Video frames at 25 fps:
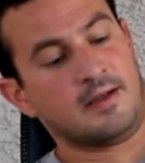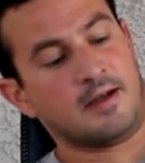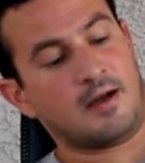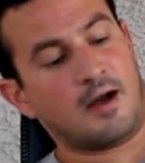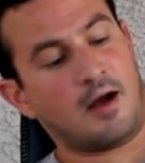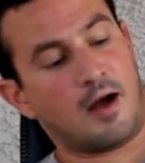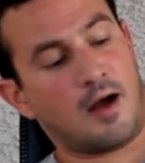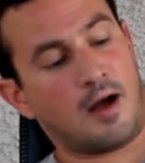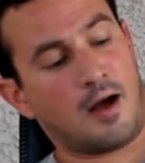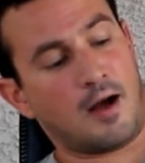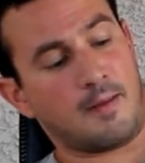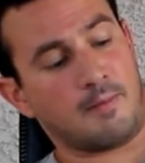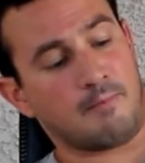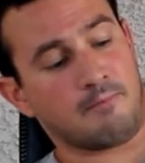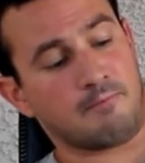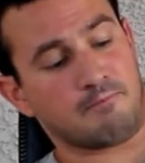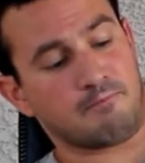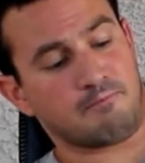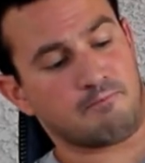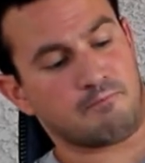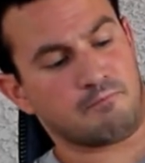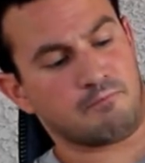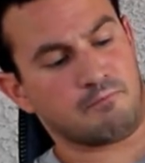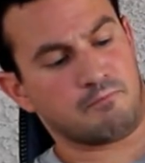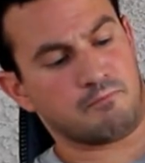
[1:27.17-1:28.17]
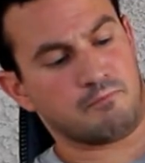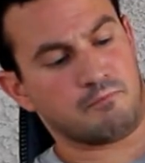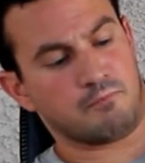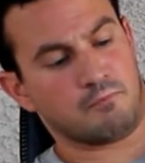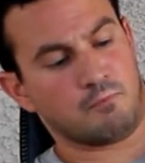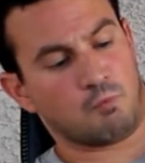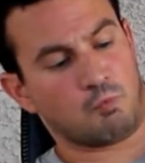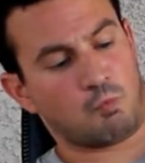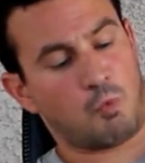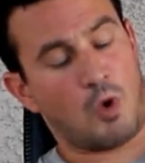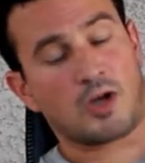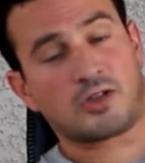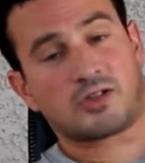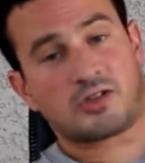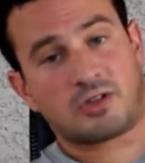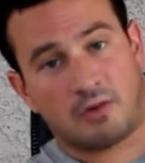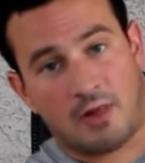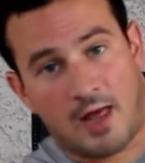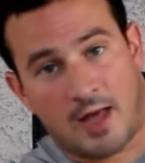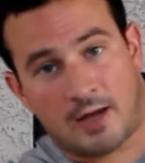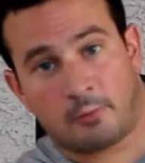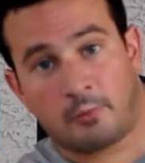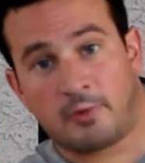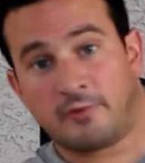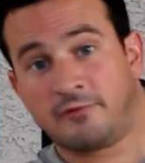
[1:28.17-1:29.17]
Watched a
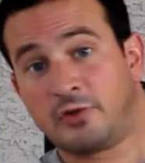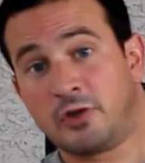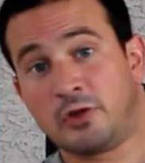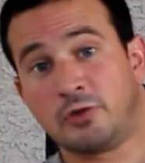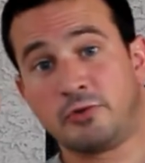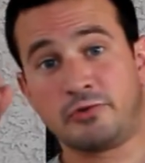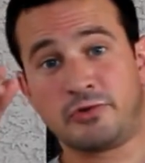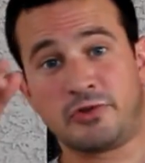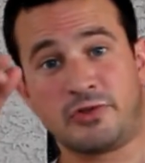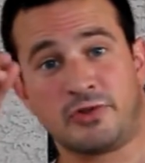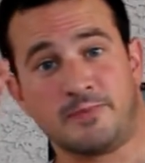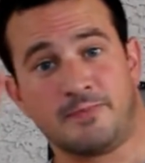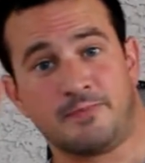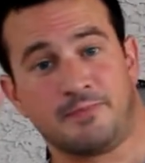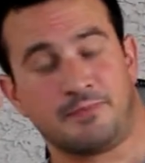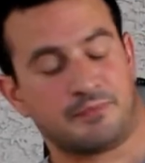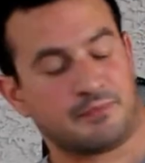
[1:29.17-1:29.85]
lot of reviews.